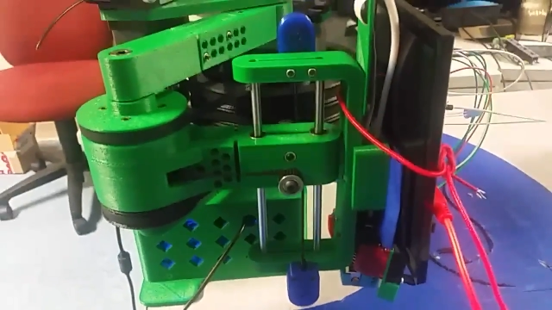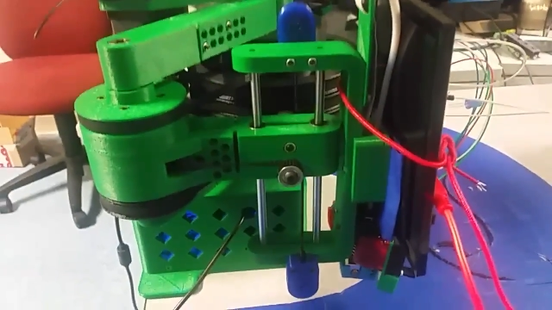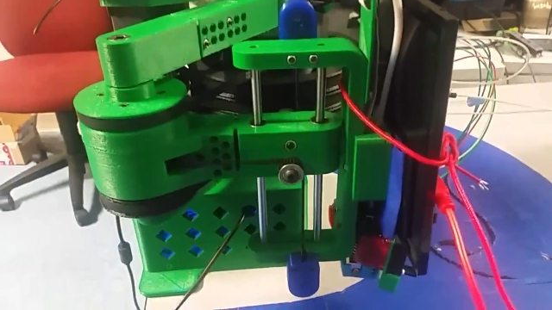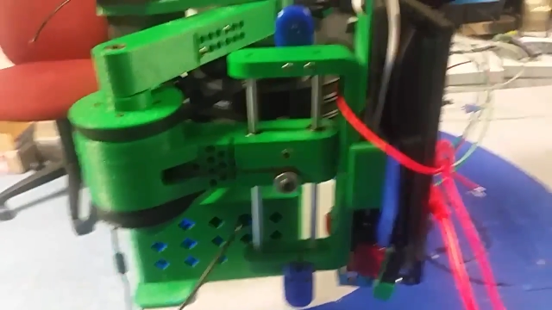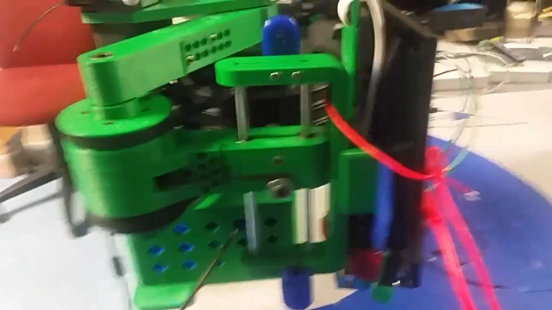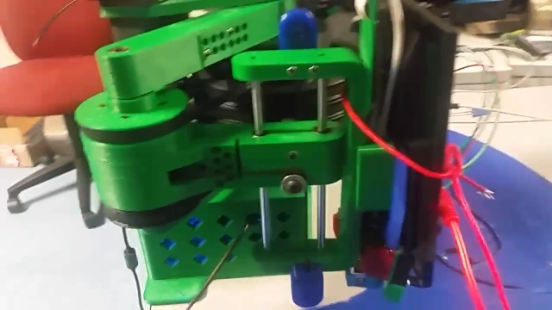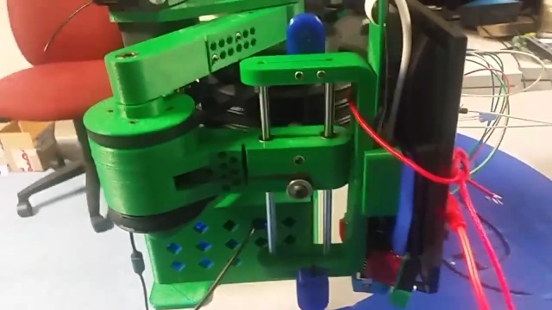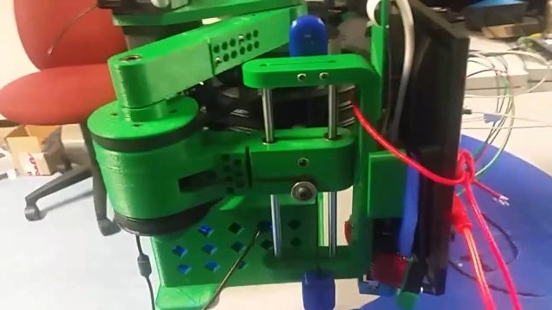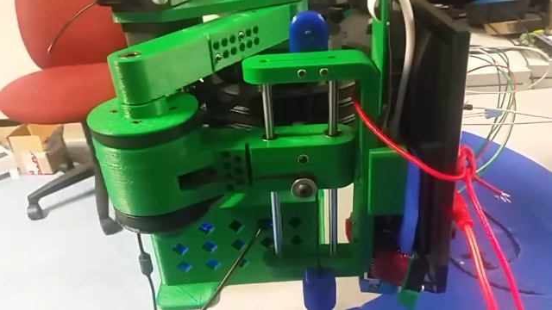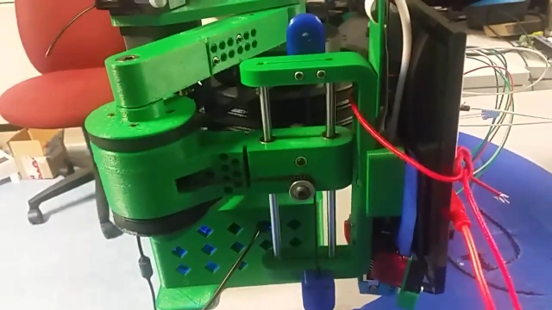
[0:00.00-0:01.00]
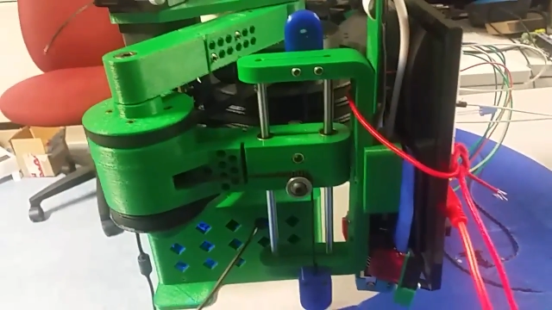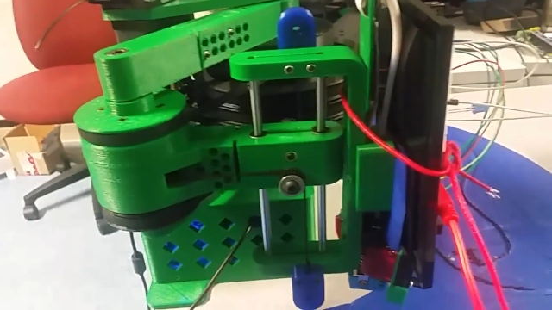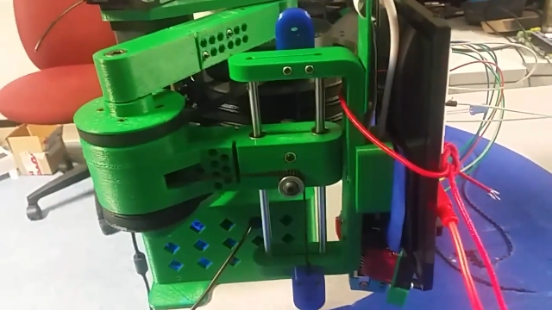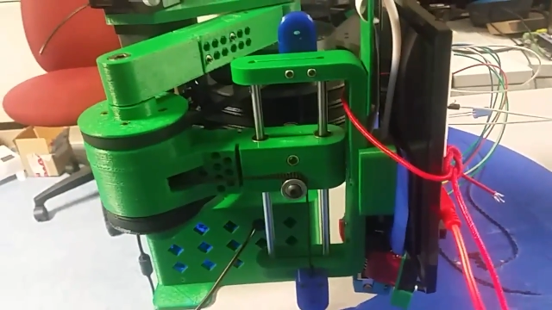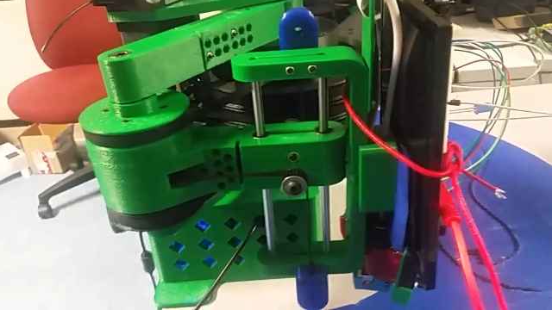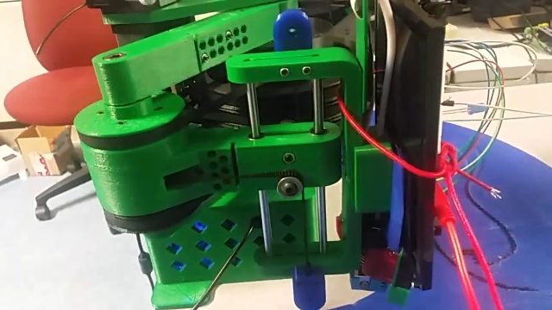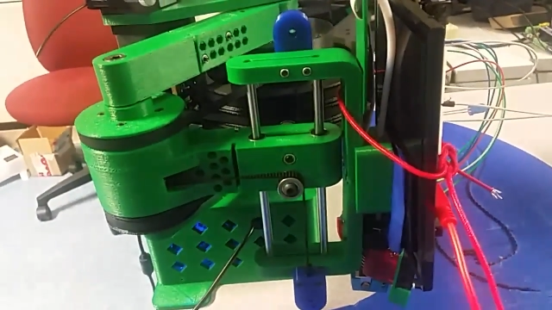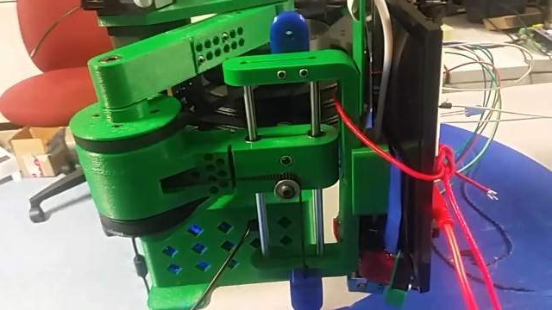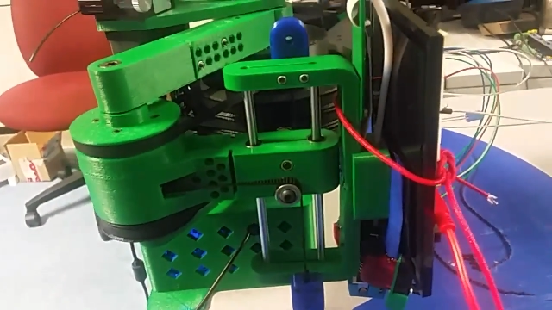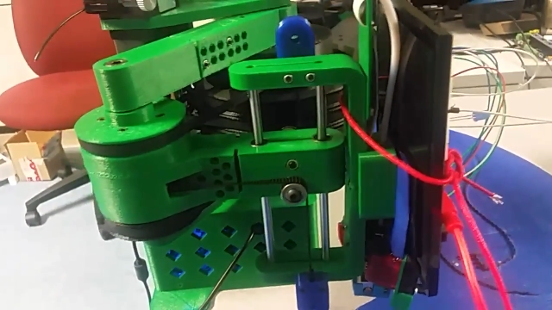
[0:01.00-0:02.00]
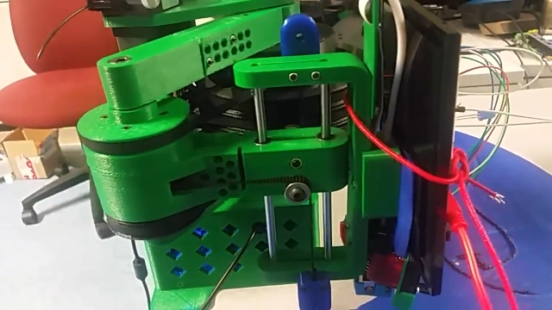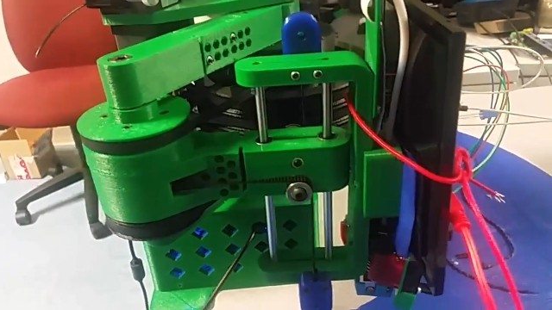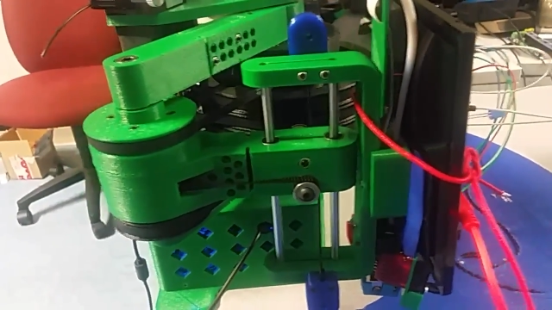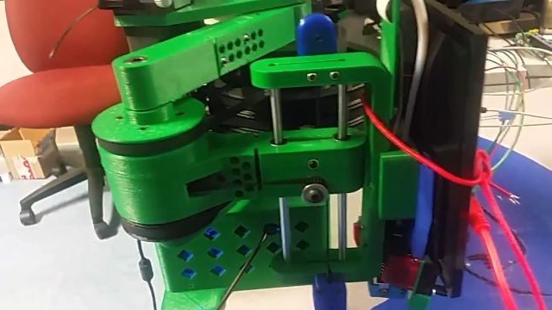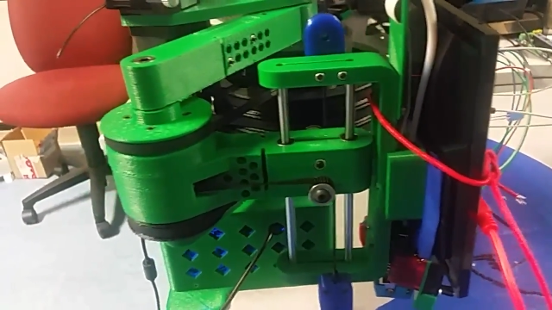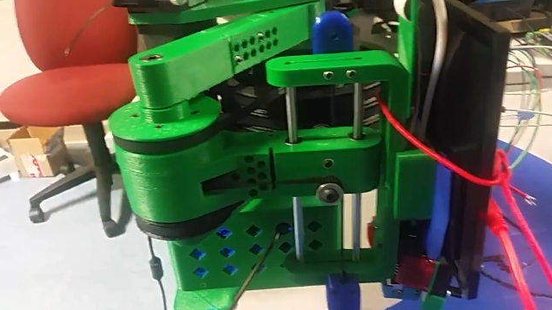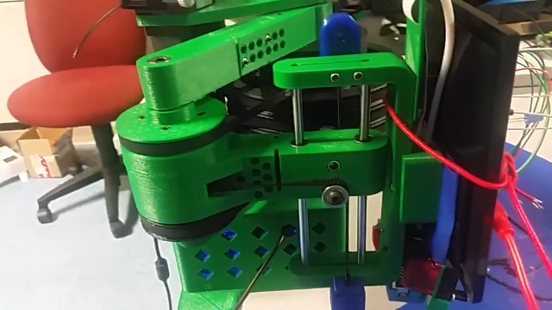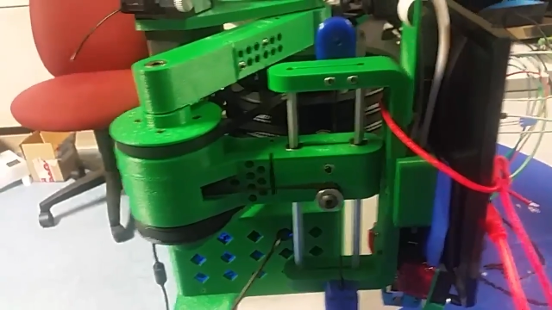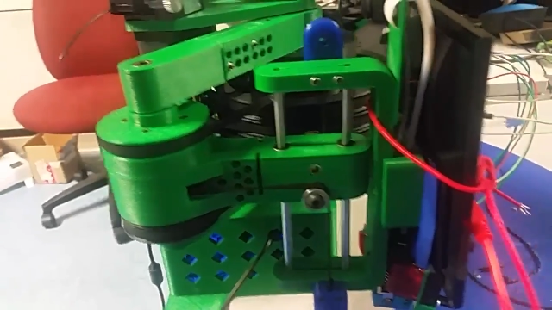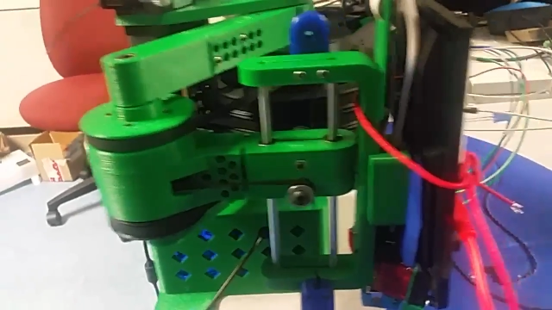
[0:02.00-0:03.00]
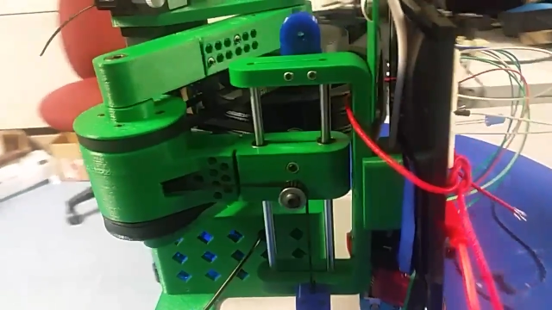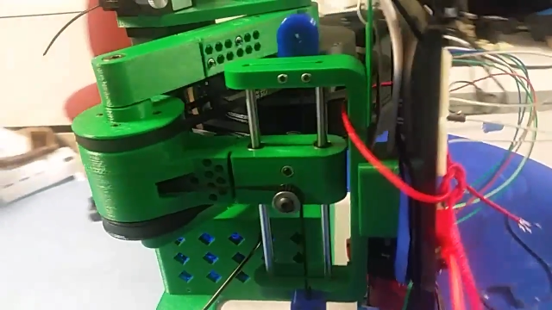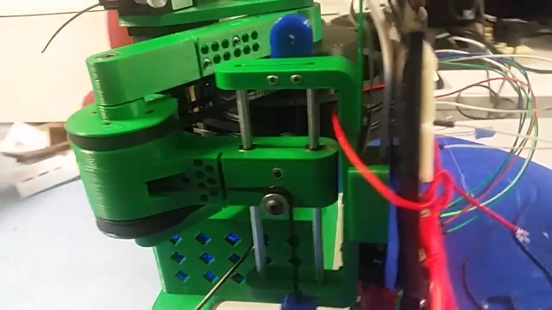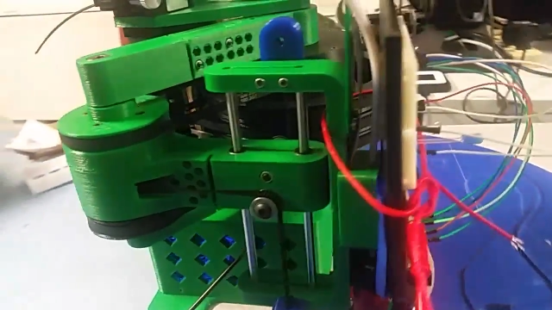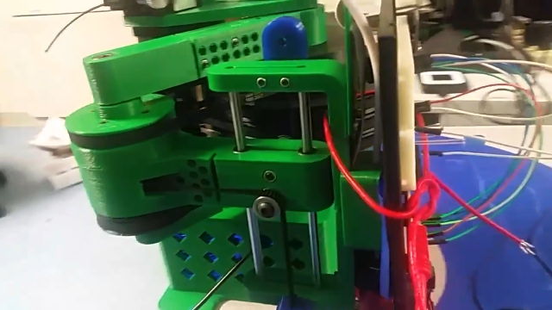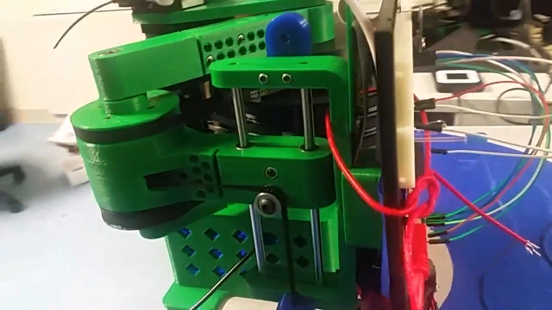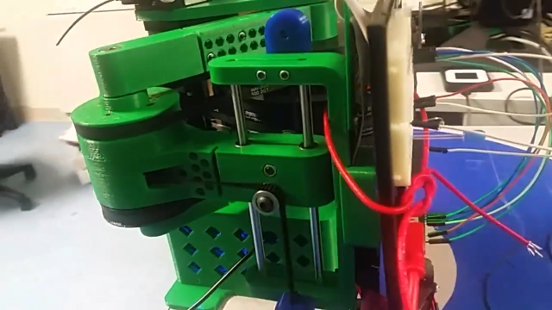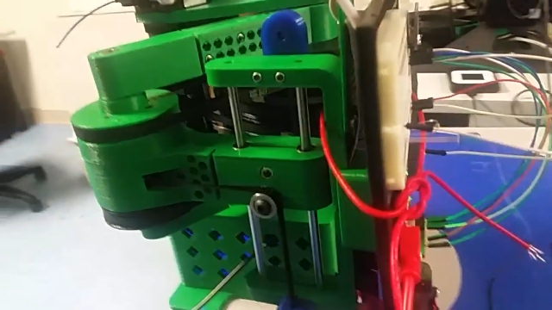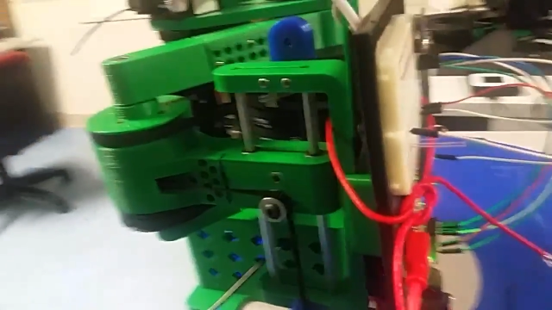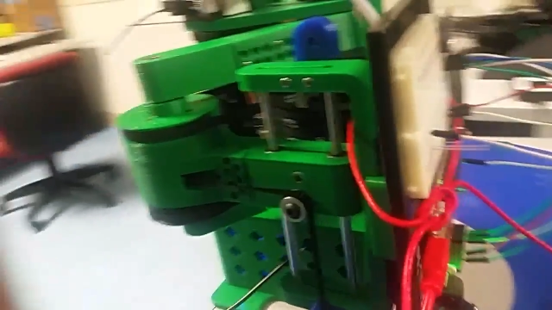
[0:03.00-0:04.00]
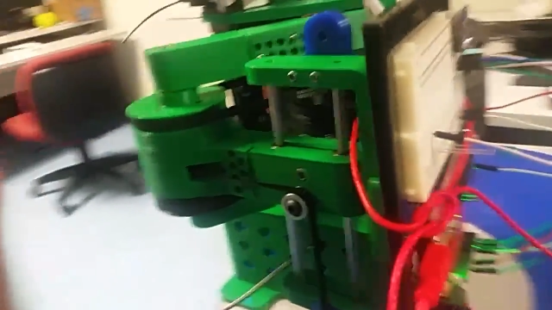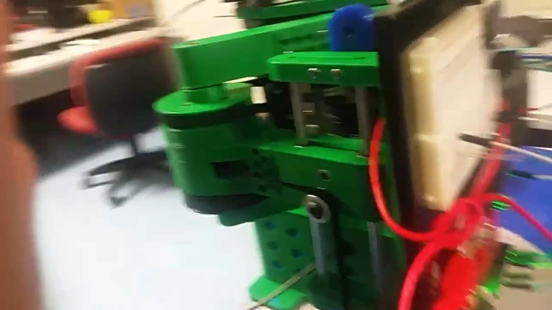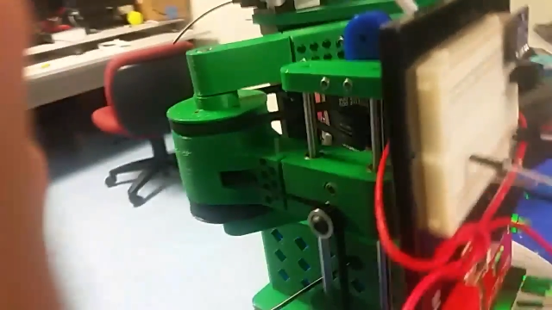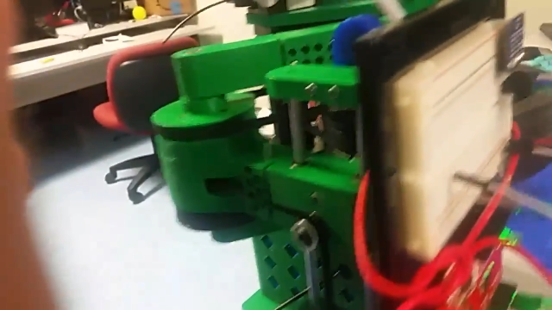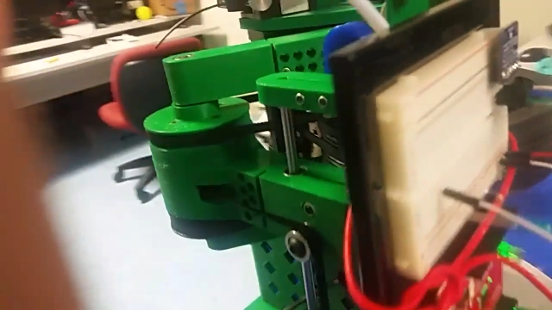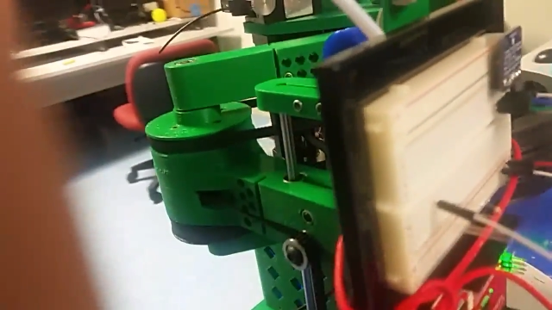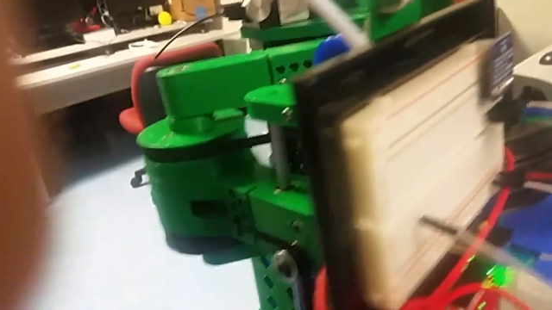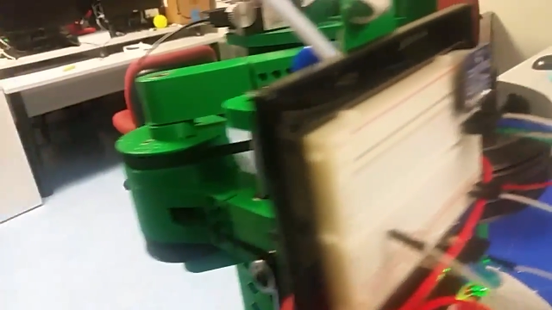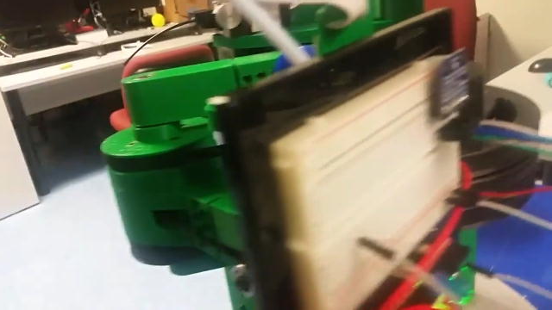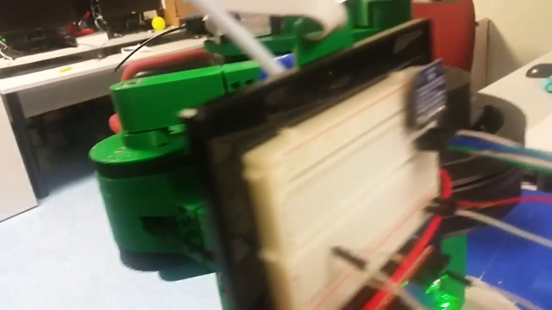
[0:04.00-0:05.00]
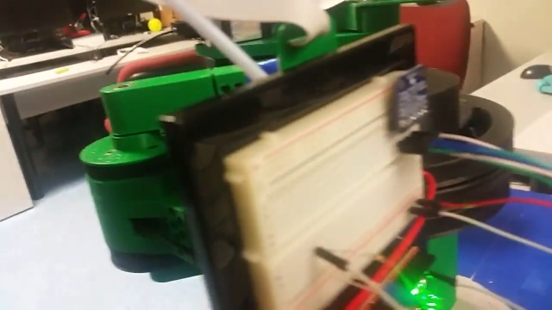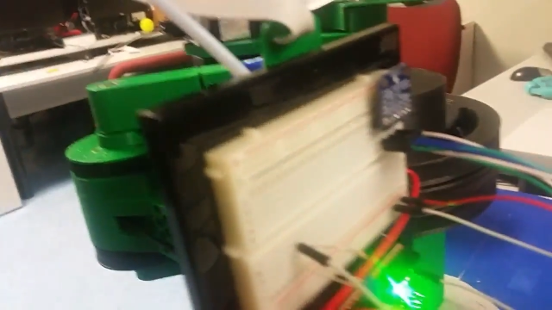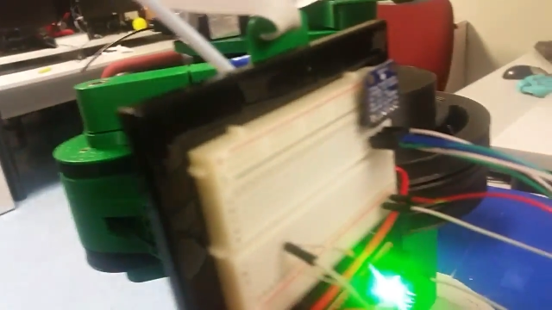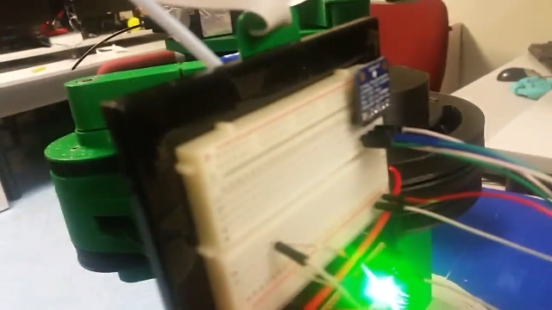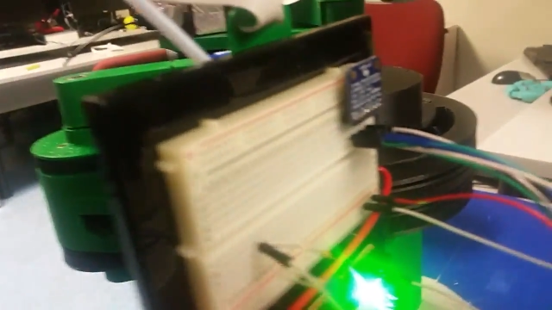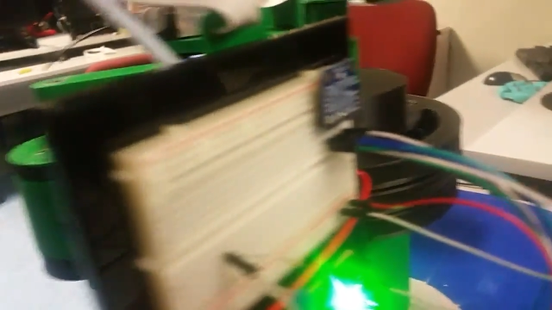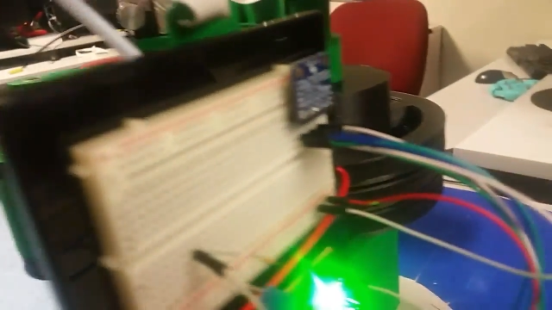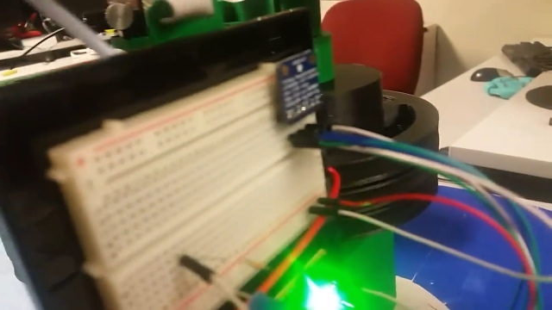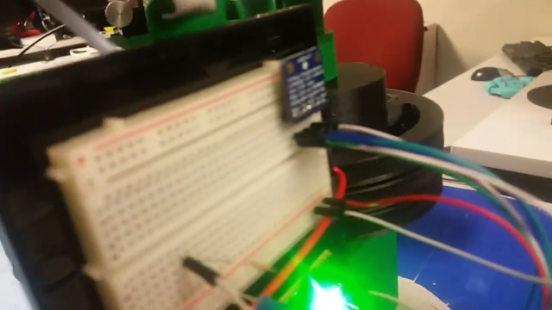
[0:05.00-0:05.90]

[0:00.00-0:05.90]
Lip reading: No face is visible, so there are no lips to read.